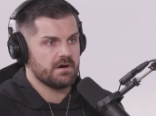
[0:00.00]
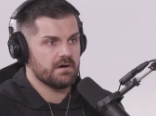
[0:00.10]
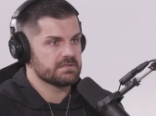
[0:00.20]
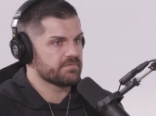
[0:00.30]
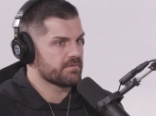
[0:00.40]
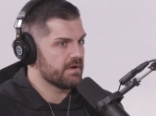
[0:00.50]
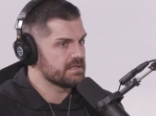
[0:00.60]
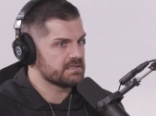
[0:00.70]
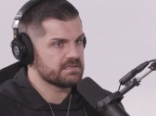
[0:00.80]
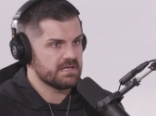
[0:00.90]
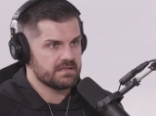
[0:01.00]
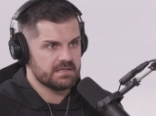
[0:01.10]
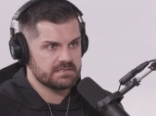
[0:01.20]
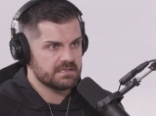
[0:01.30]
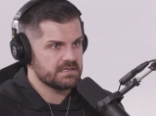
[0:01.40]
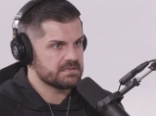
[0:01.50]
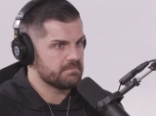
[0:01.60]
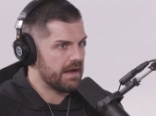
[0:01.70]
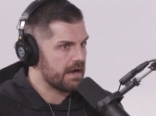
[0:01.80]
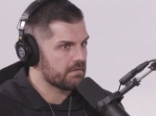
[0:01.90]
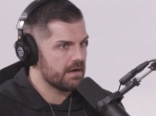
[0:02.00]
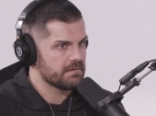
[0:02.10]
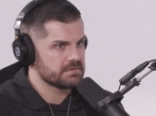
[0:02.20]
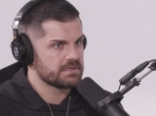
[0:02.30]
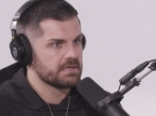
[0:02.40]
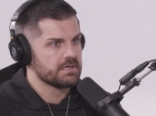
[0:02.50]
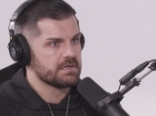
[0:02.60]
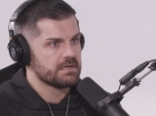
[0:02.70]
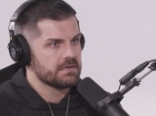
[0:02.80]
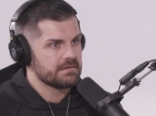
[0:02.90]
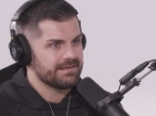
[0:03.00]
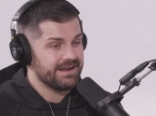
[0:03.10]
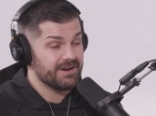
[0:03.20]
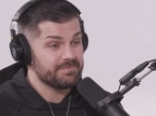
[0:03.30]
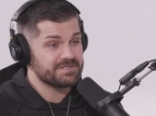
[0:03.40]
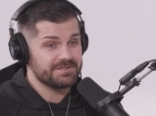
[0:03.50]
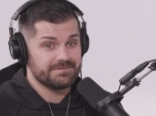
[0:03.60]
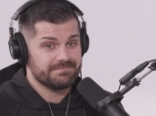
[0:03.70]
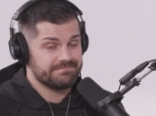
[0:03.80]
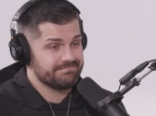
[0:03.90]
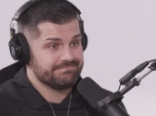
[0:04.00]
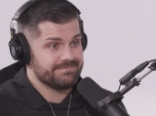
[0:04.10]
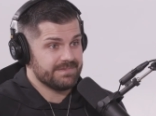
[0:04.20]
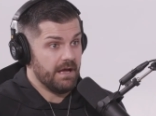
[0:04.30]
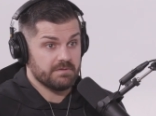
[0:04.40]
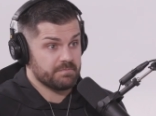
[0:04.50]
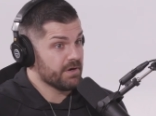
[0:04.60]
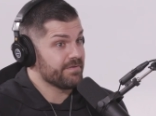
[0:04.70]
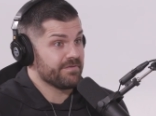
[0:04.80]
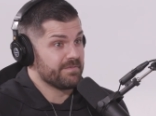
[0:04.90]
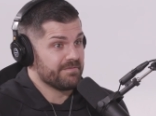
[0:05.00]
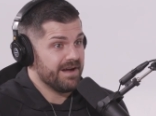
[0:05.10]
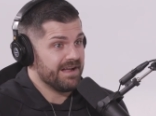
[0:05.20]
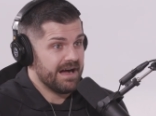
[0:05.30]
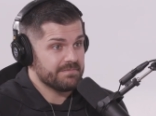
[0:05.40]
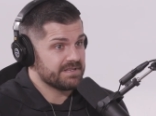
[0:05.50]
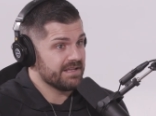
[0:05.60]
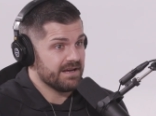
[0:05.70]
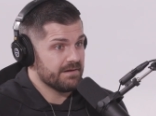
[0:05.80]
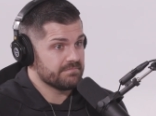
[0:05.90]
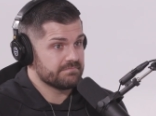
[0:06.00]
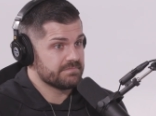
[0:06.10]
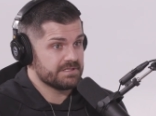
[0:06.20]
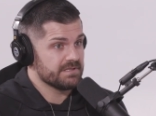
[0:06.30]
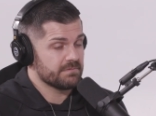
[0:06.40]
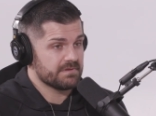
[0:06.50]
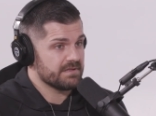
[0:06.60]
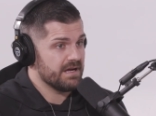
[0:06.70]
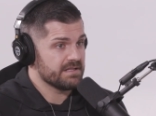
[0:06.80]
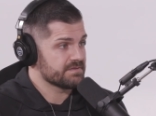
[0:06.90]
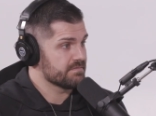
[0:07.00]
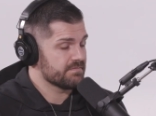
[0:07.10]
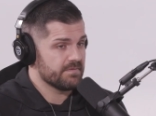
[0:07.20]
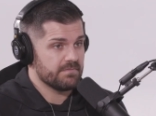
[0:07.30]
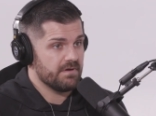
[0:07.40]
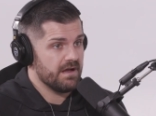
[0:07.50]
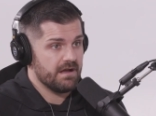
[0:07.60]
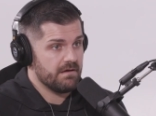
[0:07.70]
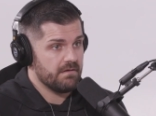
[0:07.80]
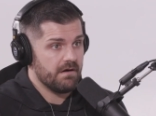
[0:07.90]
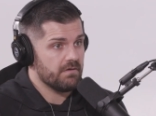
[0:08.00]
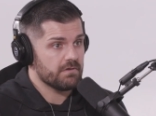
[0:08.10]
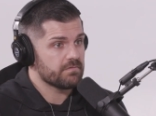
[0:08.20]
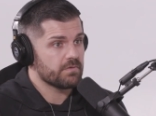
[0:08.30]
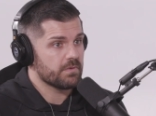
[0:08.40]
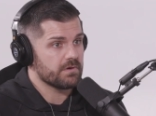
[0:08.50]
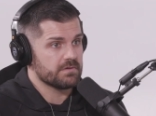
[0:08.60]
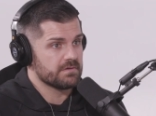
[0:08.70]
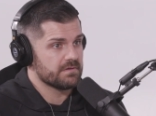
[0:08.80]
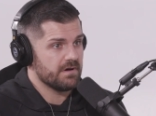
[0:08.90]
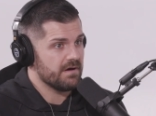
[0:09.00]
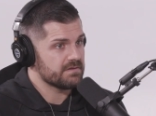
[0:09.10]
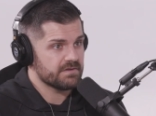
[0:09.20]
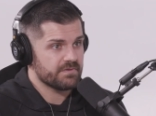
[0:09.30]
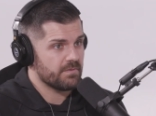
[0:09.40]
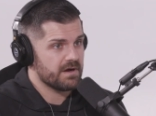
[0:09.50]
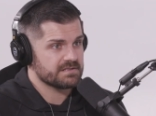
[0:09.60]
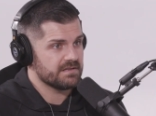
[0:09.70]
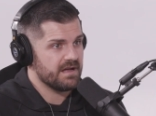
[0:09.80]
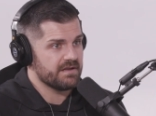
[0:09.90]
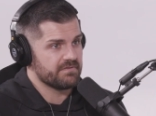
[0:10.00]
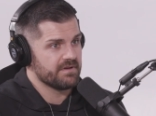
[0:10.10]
All different races, ethnicities, backgrounds. That helps you. That was perfect for me, right? I'm dealing with clients from all over the world, all different walks of life.